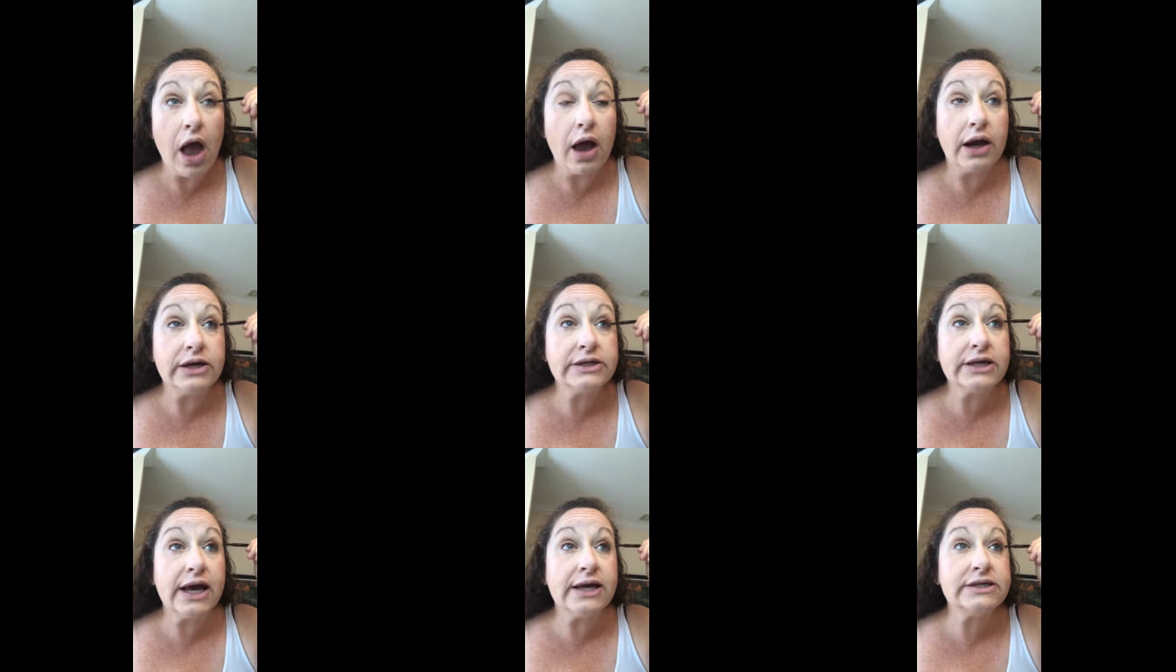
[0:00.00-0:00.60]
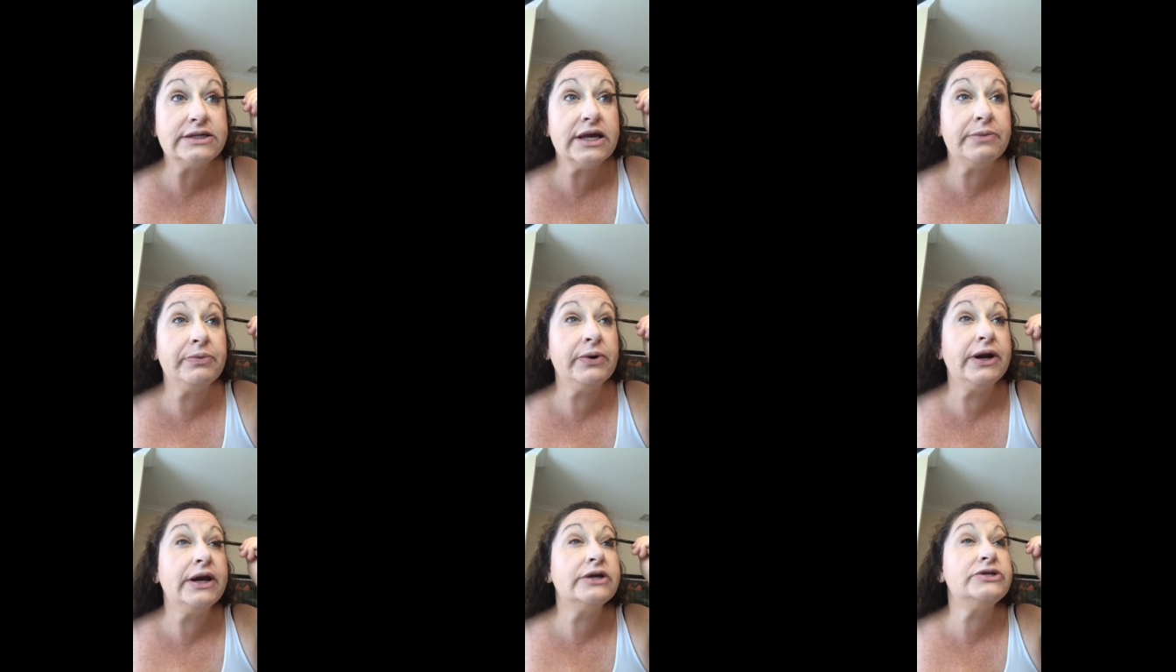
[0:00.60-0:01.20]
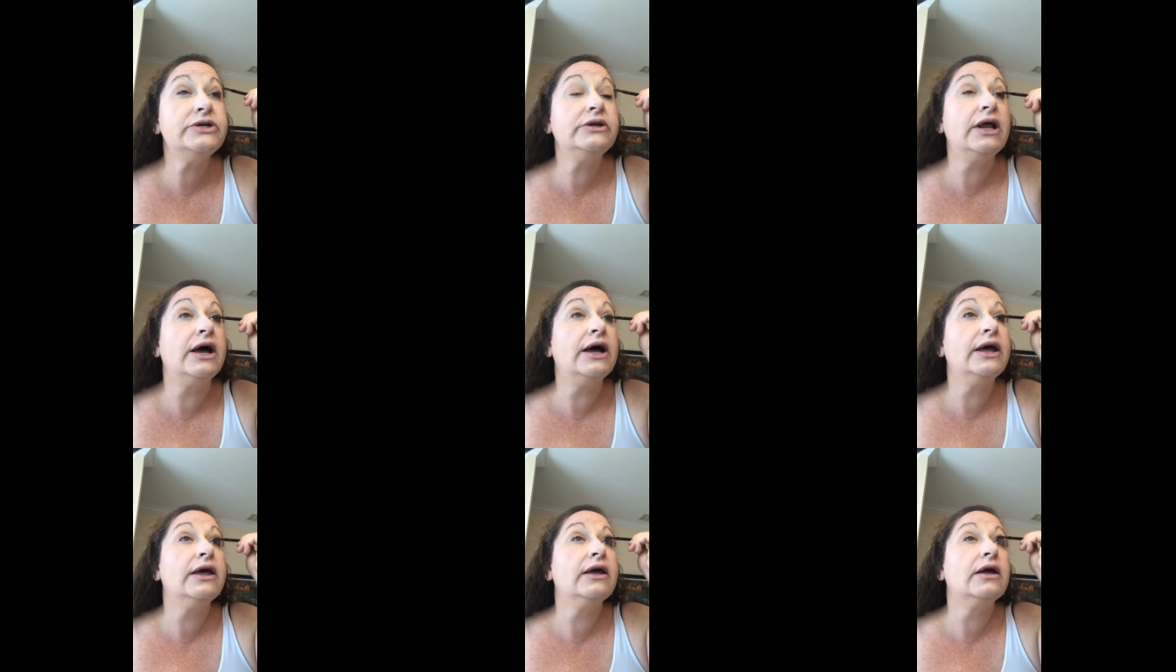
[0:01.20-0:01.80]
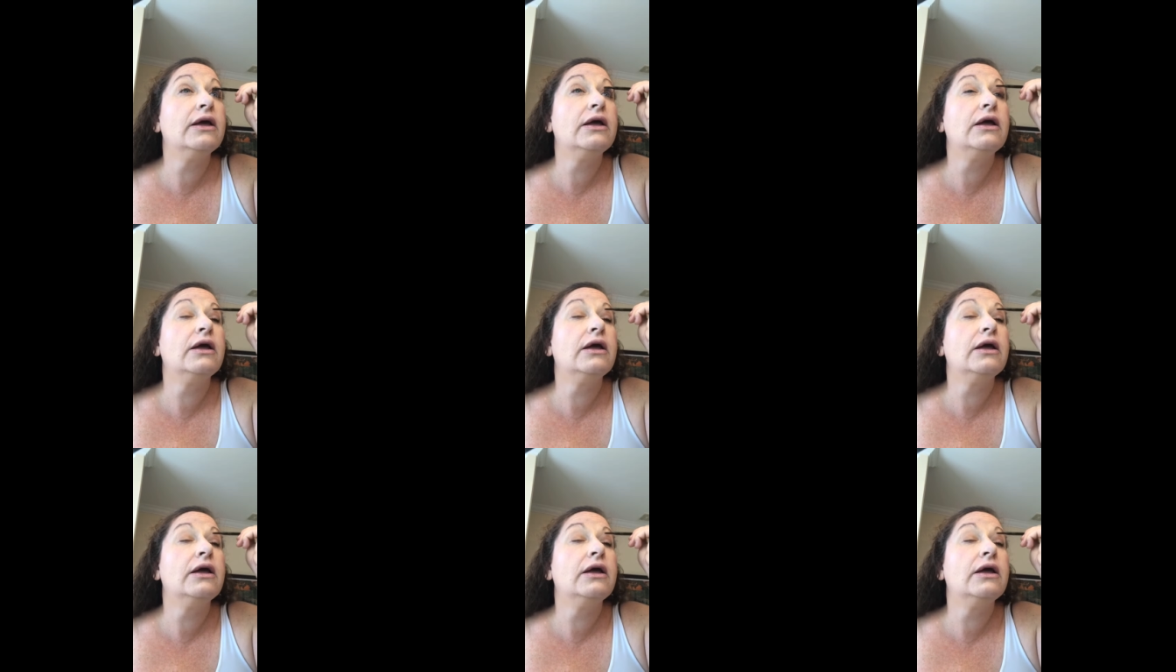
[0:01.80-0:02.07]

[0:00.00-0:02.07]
and just kind of separate as you like.